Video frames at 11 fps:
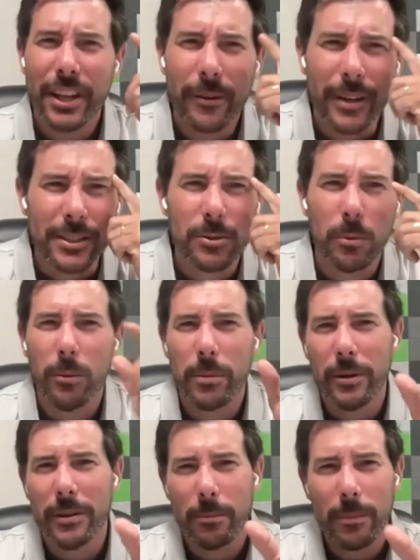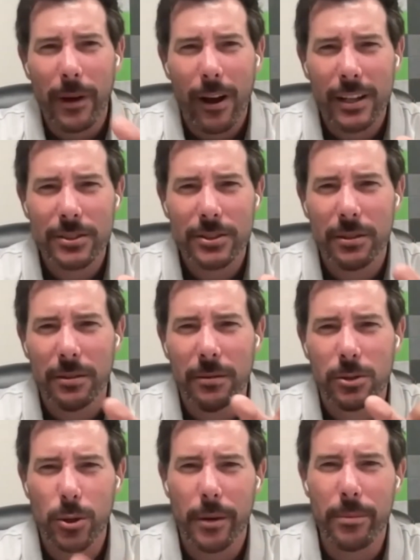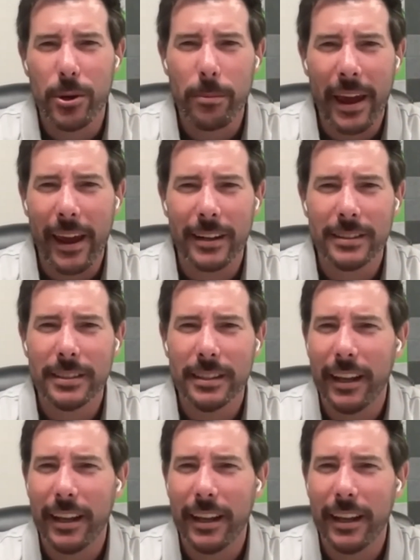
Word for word: series will be the BOSS Tribute Band,